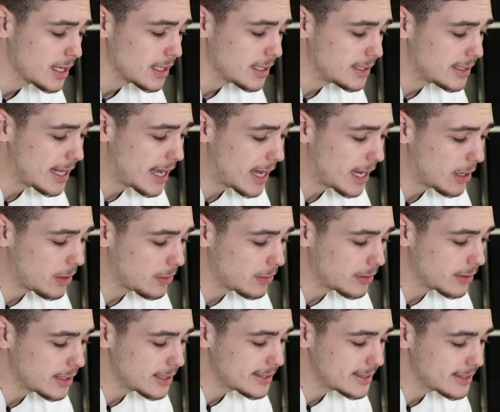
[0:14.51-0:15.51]
Now,
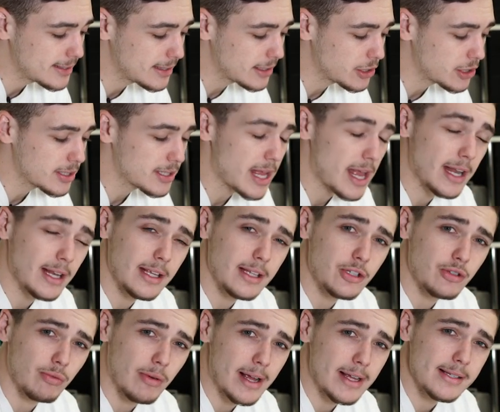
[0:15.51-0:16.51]
this isn't just any
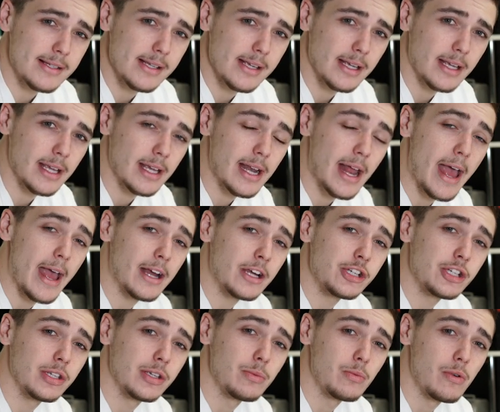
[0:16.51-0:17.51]
dressing, it
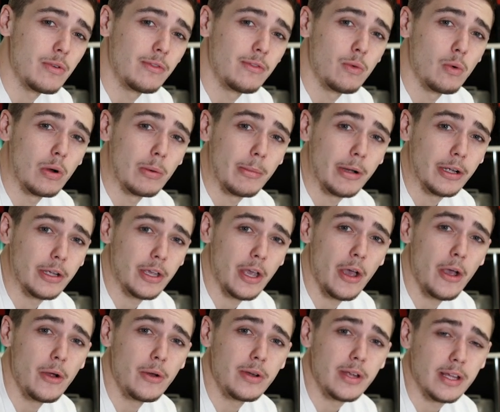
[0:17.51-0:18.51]
actually will form a
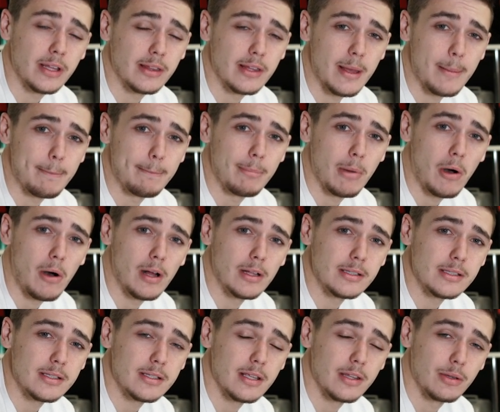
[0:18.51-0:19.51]
coating that
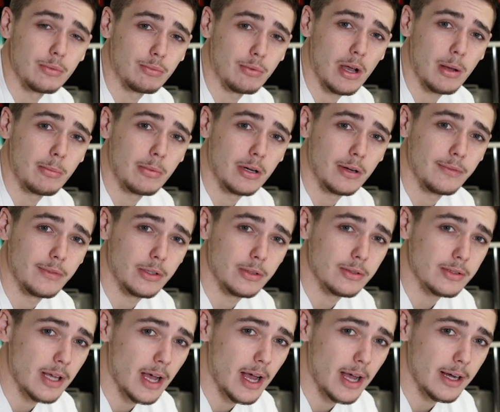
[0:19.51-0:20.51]
bonds to the rubber of your
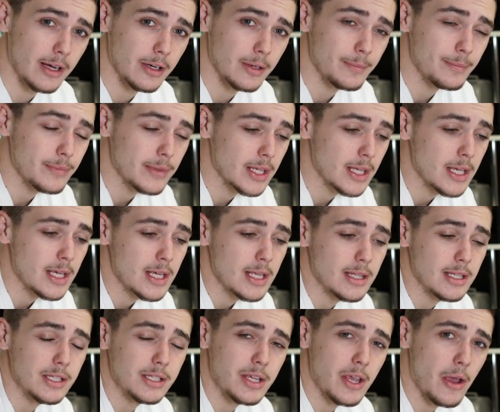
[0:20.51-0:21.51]
tire.
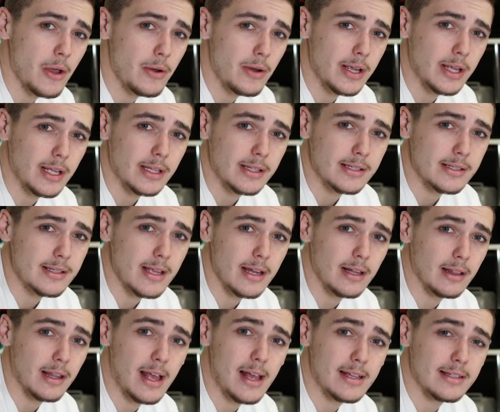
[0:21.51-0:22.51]
This coating, instead
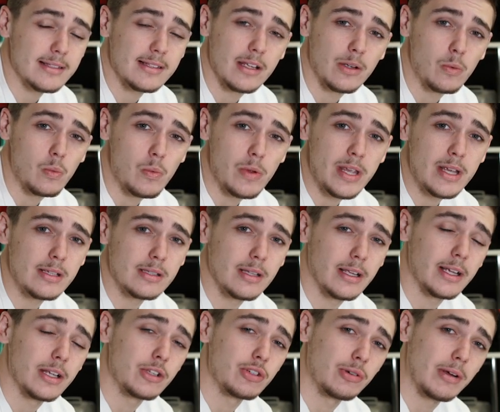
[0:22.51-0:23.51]
of lasting weeks
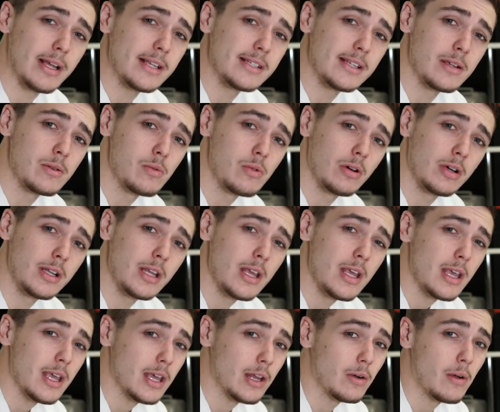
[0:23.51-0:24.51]
like a dressing would,
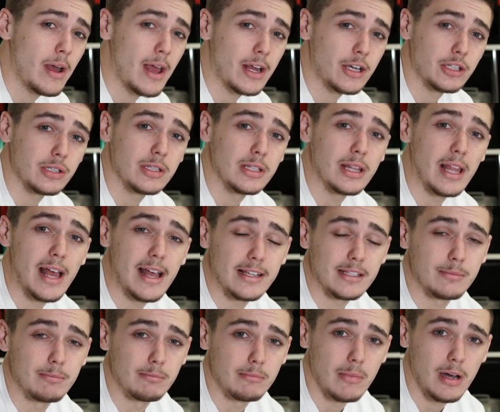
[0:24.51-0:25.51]
it'll actually
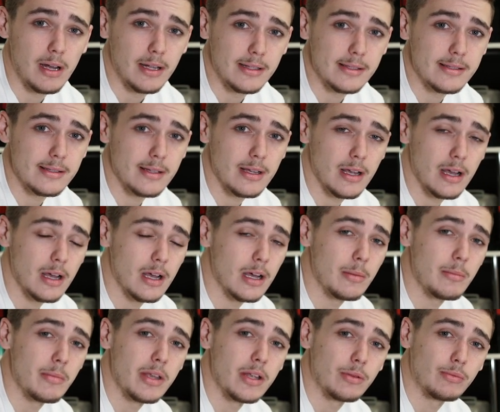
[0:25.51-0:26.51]
last months.
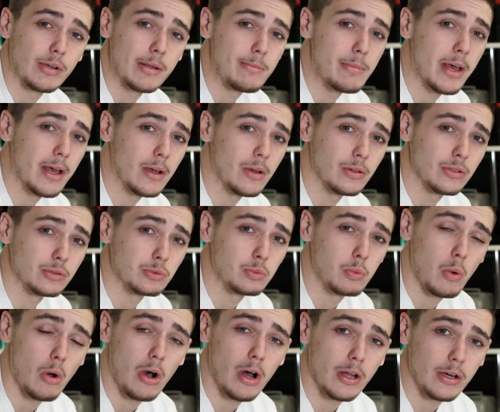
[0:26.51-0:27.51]
It repels
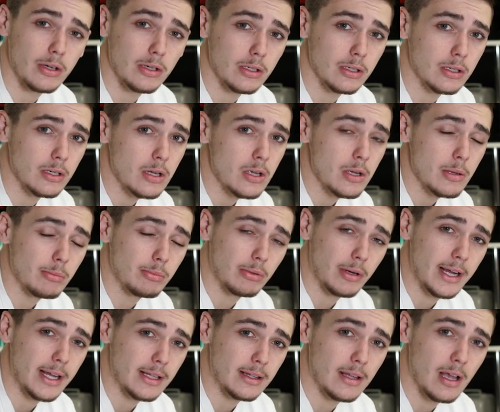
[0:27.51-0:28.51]
water,
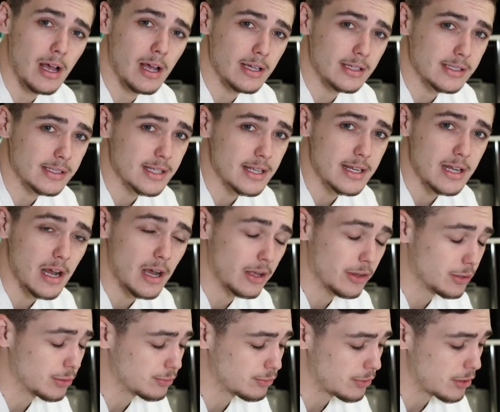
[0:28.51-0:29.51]
brake dust, and
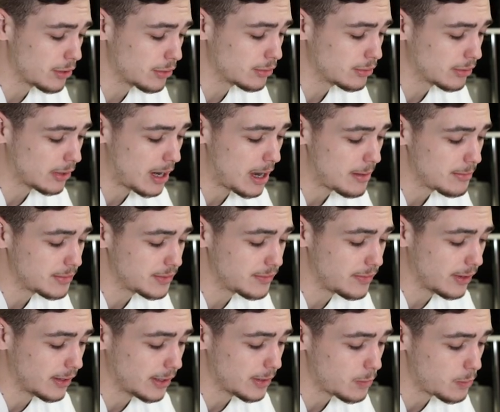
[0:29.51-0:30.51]
other road grimes
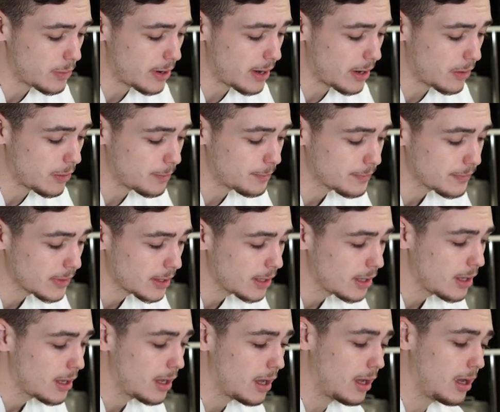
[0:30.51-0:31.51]
very well.
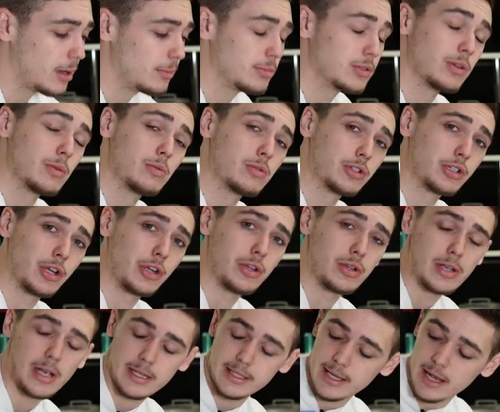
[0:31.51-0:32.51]
So we'll show
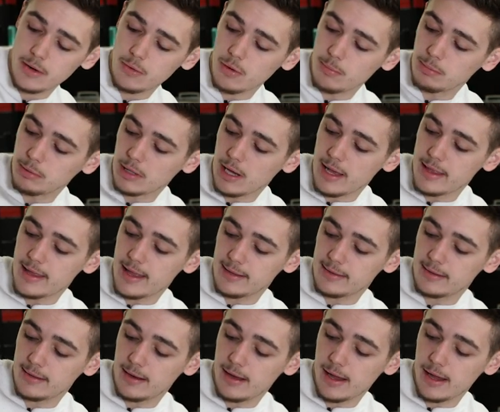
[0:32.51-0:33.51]
you guys how to apply
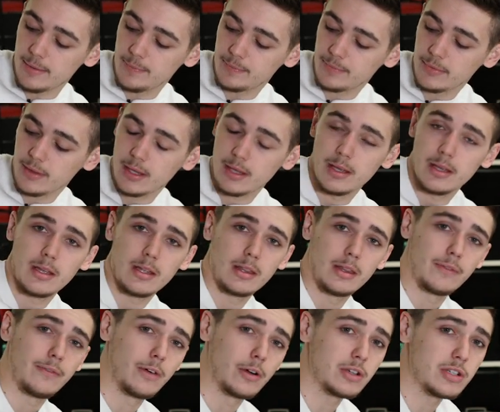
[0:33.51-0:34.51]
that today.
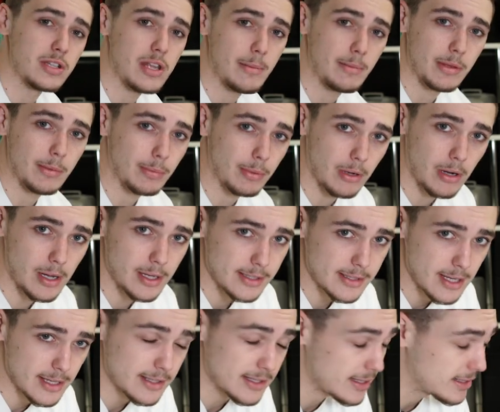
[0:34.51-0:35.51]
The first step in the
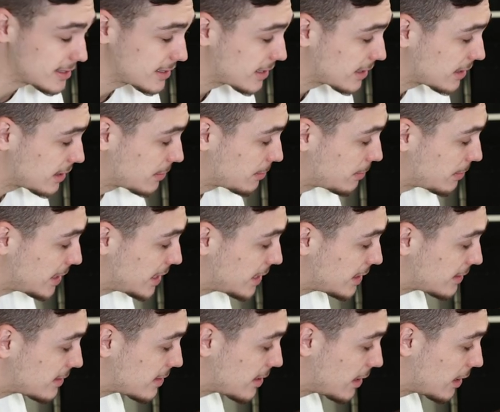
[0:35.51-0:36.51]
process is gonna
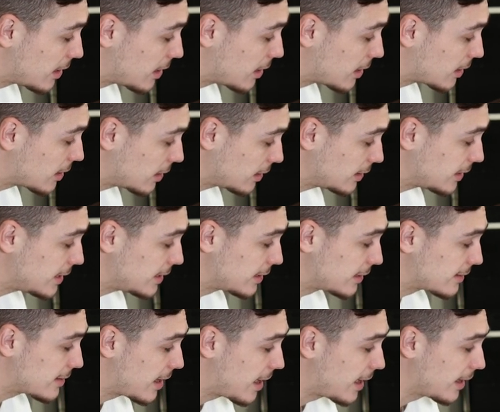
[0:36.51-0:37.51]
be to clean the
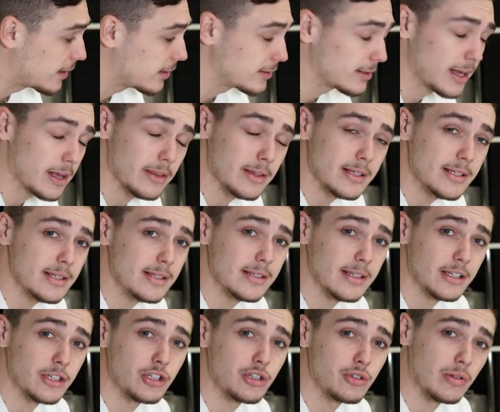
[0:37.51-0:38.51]
tire. Now, this is
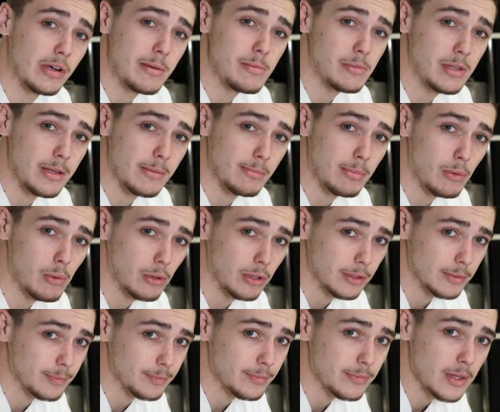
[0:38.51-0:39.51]
extremely
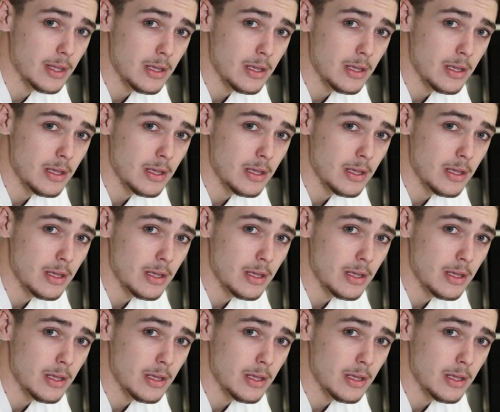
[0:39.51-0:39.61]
important.